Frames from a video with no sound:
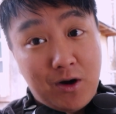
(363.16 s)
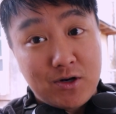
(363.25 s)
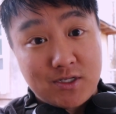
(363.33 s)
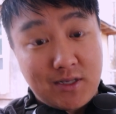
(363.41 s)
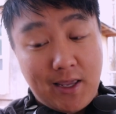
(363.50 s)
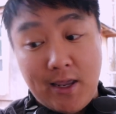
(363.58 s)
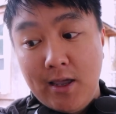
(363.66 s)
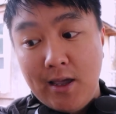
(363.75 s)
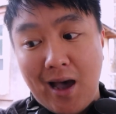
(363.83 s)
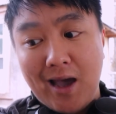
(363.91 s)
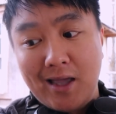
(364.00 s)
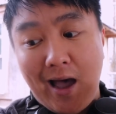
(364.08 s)
personally,
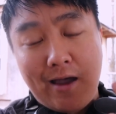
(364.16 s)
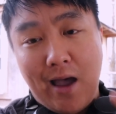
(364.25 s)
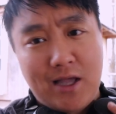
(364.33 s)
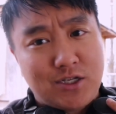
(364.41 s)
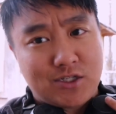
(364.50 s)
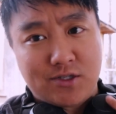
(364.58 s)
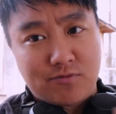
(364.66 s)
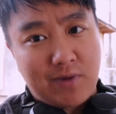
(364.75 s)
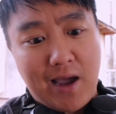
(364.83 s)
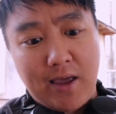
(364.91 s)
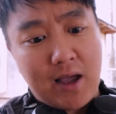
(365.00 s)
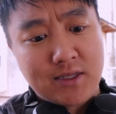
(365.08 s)
I, I, I just,
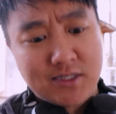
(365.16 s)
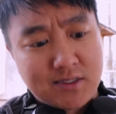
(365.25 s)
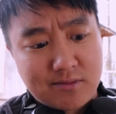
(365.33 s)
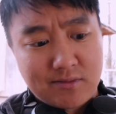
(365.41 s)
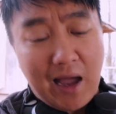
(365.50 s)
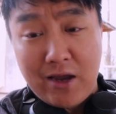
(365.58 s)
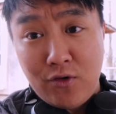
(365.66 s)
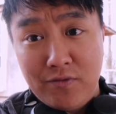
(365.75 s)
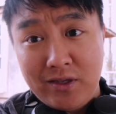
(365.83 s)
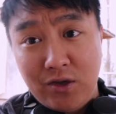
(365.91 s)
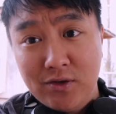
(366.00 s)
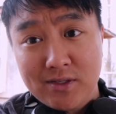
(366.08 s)
I, I, I don't
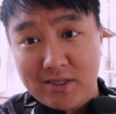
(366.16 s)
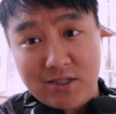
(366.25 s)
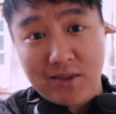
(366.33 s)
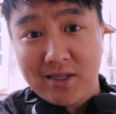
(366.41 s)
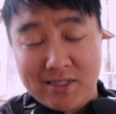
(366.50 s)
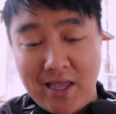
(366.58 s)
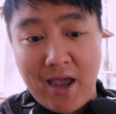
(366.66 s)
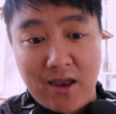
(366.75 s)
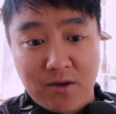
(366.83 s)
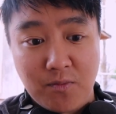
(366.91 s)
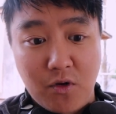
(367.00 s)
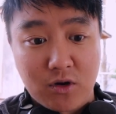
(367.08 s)
even use it to this day
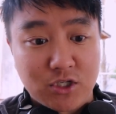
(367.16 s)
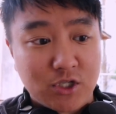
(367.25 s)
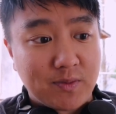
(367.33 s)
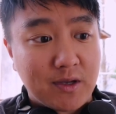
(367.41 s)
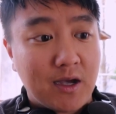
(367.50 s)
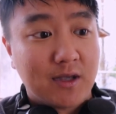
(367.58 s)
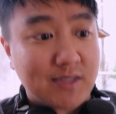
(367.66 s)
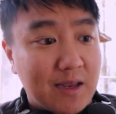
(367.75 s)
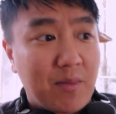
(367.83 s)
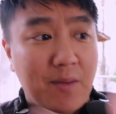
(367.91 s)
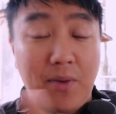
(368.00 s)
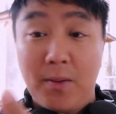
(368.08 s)
anymore just because
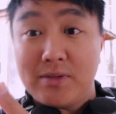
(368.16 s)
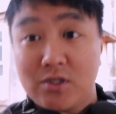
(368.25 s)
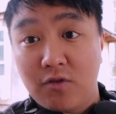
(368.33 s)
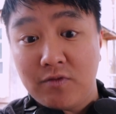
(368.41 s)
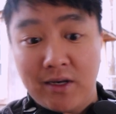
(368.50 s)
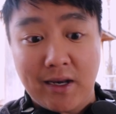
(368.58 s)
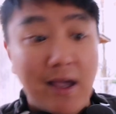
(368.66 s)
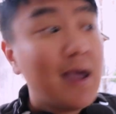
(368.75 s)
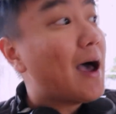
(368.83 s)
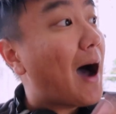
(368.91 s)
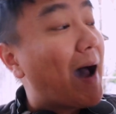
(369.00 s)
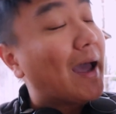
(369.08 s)
like my puppies don't even need it.
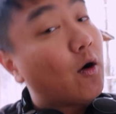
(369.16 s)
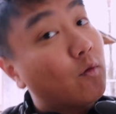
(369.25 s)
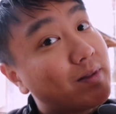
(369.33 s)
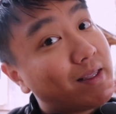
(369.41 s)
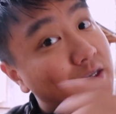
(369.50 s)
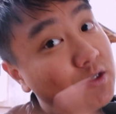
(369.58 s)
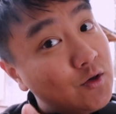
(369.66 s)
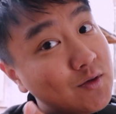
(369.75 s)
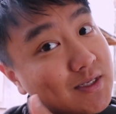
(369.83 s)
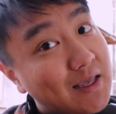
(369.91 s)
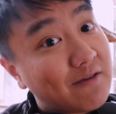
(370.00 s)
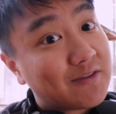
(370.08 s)
I only
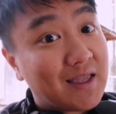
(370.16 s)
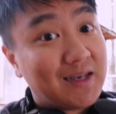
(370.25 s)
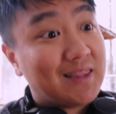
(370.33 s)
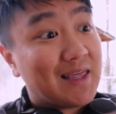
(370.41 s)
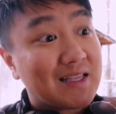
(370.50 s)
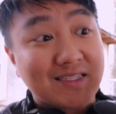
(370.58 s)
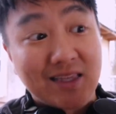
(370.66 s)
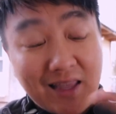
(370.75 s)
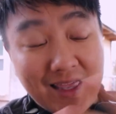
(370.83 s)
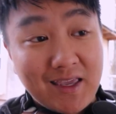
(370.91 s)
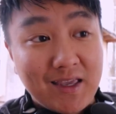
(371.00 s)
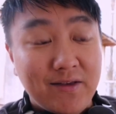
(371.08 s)
use it if they need that
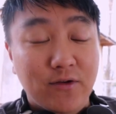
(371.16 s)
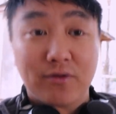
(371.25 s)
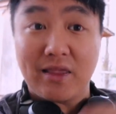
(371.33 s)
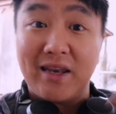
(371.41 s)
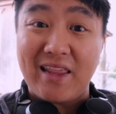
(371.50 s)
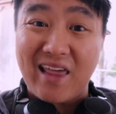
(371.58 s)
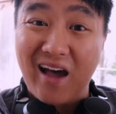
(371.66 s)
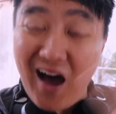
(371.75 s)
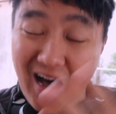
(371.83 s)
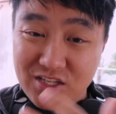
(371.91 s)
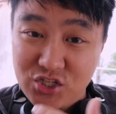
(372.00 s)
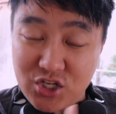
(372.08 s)
saline or they need that
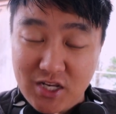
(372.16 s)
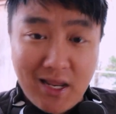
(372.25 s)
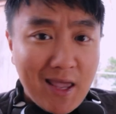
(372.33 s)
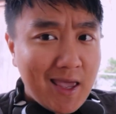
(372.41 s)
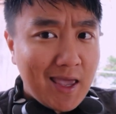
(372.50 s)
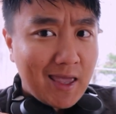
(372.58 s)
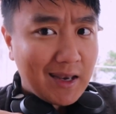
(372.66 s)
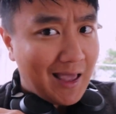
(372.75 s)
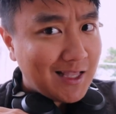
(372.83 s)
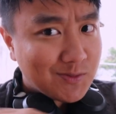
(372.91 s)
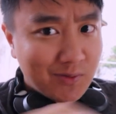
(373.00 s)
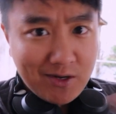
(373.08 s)
oxygen and
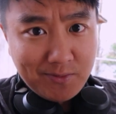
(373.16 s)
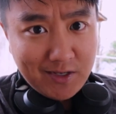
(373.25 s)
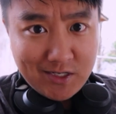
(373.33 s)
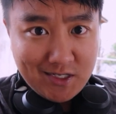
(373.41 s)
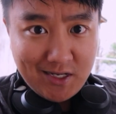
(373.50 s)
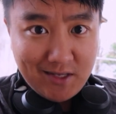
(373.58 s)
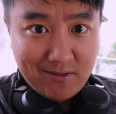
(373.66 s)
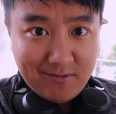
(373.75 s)
that's pretty much it.